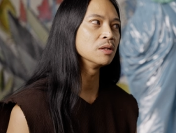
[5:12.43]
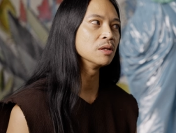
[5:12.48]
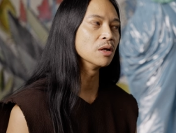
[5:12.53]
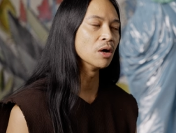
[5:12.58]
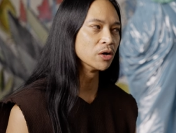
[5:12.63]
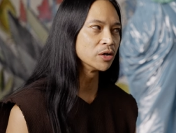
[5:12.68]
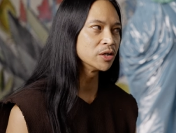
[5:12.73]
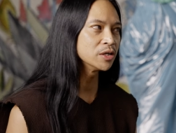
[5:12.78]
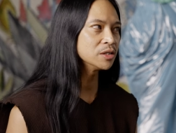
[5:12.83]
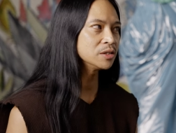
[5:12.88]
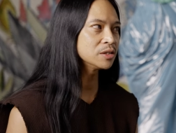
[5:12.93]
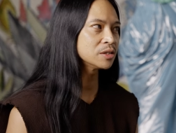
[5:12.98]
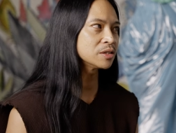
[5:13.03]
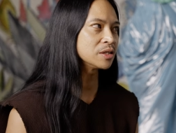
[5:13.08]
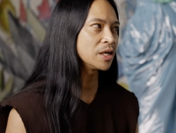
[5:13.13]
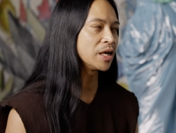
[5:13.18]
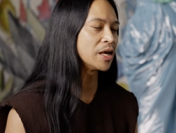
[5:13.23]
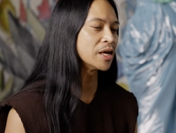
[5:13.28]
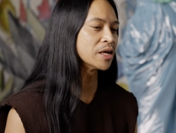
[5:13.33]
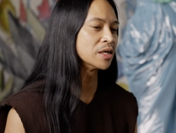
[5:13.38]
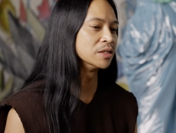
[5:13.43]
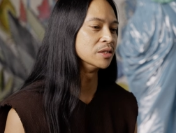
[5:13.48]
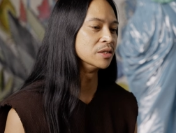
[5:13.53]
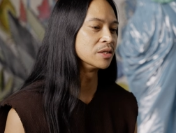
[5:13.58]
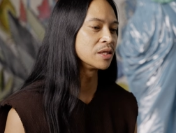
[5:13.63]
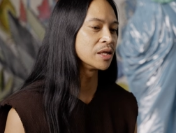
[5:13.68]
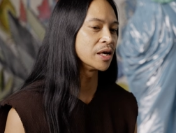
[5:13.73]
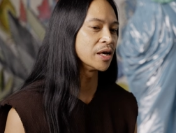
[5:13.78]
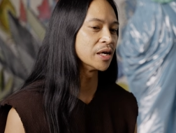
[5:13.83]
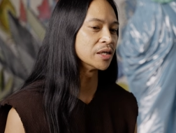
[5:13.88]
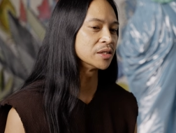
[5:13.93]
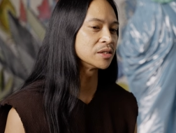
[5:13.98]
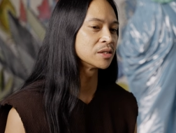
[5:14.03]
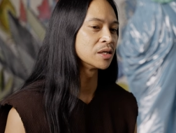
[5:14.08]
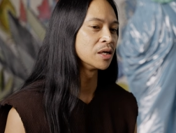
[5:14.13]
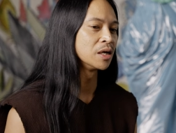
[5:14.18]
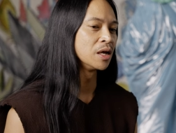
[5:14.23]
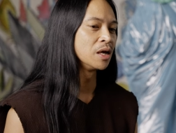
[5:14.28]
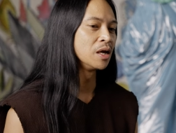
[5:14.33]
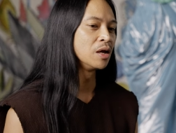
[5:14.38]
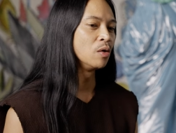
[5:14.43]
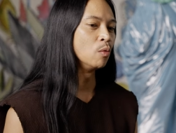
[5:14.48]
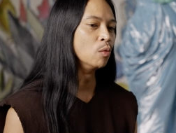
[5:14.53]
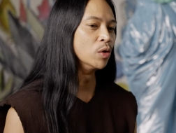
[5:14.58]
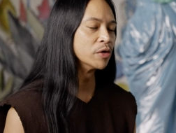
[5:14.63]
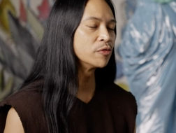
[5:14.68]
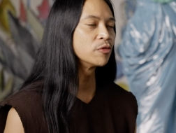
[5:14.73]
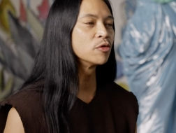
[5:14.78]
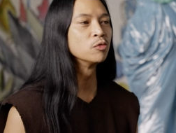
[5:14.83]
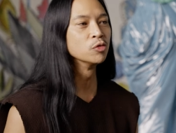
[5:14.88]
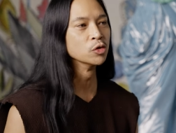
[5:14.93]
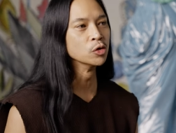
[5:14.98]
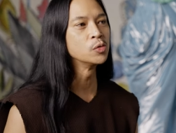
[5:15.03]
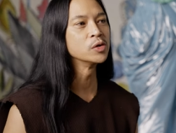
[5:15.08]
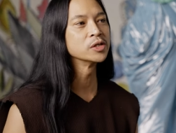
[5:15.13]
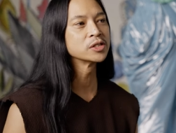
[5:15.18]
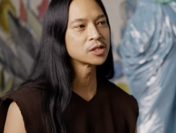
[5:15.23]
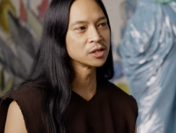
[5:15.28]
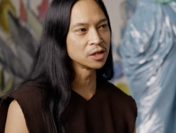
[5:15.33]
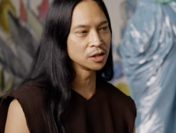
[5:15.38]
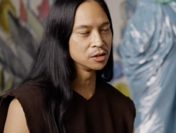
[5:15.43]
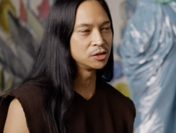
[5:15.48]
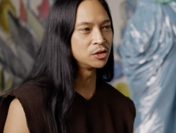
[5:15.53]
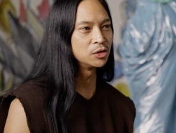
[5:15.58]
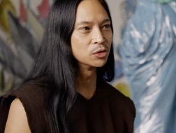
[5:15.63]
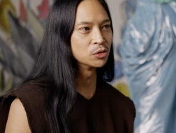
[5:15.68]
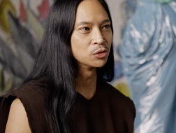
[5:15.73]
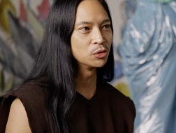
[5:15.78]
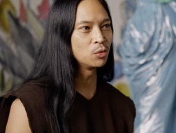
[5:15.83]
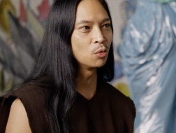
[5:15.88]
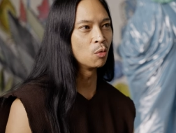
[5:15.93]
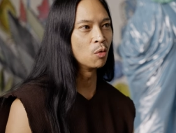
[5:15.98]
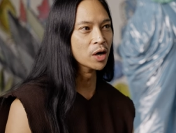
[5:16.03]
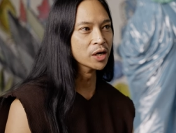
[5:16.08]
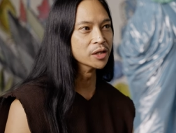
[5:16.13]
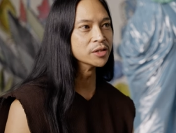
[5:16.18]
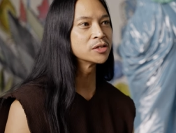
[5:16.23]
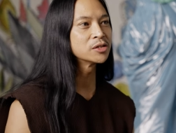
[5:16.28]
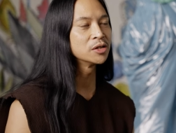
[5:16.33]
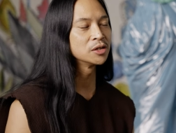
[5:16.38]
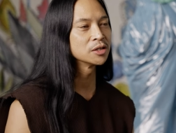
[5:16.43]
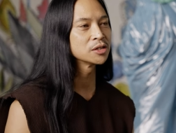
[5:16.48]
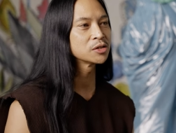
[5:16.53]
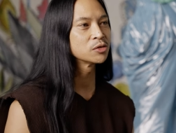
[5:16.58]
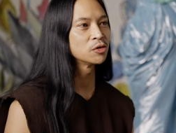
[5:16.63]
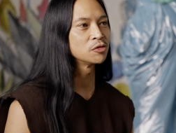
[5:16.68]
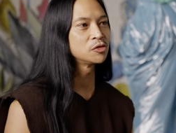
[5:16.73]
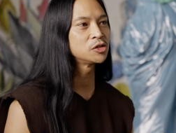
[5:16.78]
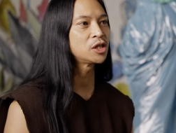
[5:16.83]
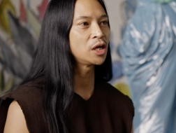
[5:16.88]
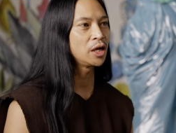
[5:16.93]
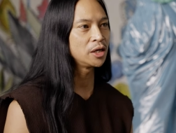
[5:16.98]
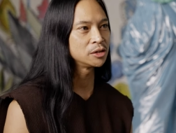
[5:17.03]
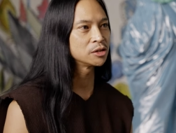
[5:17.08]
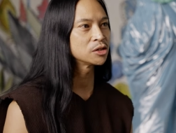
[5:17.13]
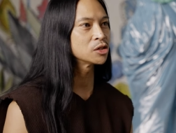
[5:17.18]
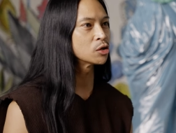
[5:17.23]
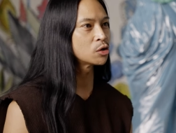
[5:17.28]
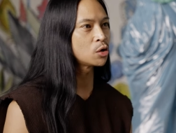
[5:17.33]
artist and that whatever Ru was going to do was going to sort of change the